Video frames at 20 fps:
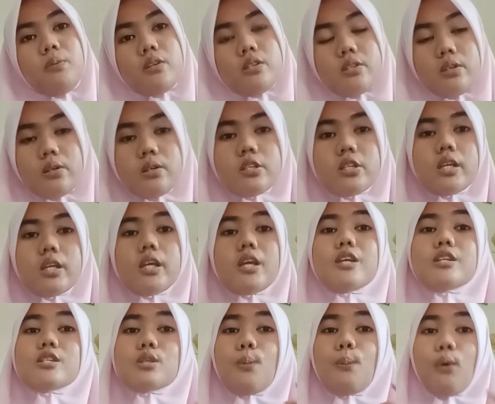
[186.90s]
research
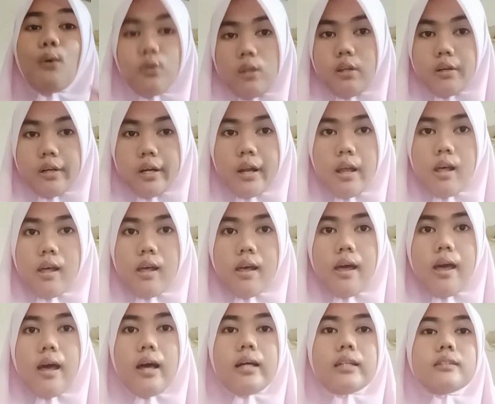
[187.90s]
is smaller
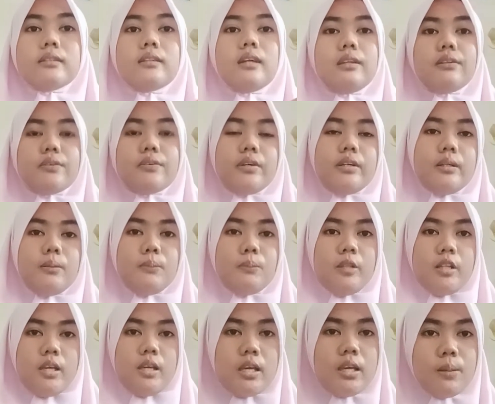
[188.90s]
and not
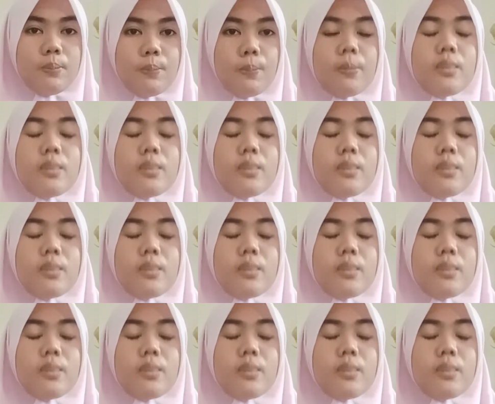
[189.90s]
randomly,